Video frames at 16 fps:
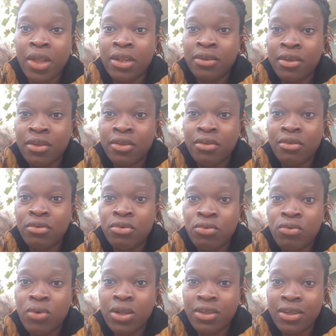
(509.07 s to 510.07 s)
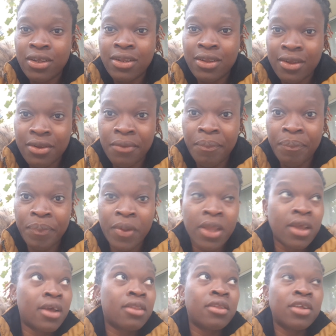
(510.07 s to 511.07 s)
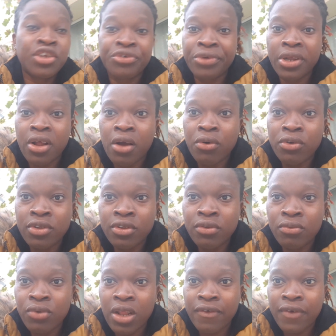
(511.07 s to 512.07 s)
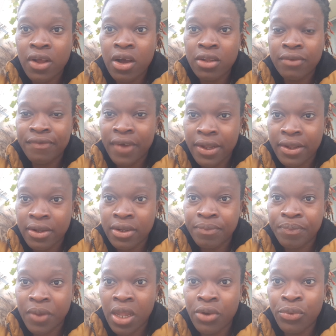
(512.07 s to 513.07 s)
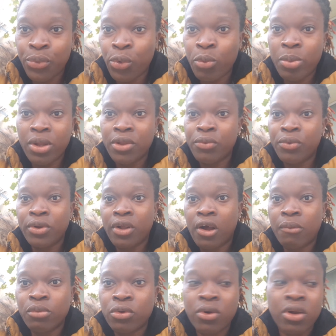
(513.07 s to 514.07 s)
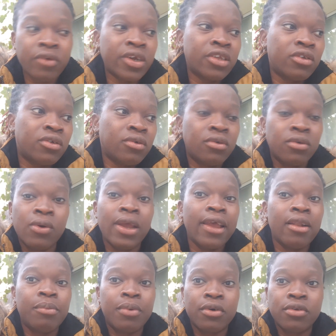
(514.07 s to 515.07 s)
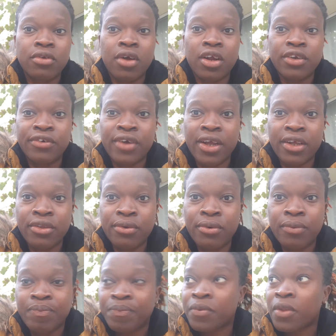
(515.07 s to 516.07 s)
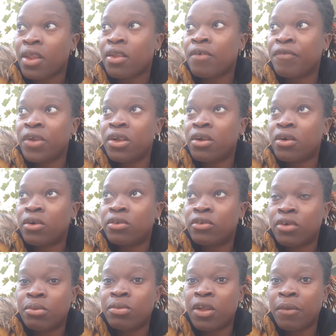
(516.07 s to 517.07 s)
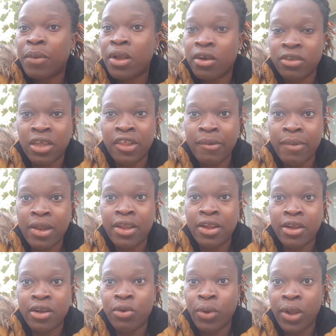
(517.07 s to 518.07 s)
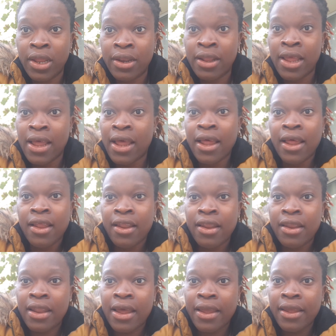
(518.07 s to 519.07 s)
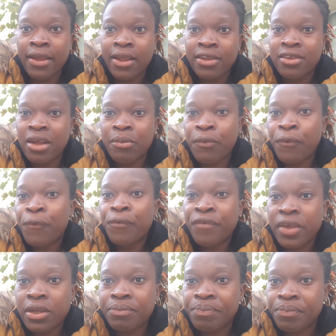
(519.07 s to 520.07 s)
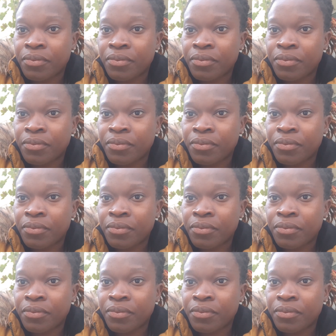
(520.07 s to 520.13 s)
didn't do what he did, the 3 houses would have caught fire and nobody would come to our rescue to help us or try to figure out something, because everybody here looking like it's a movie.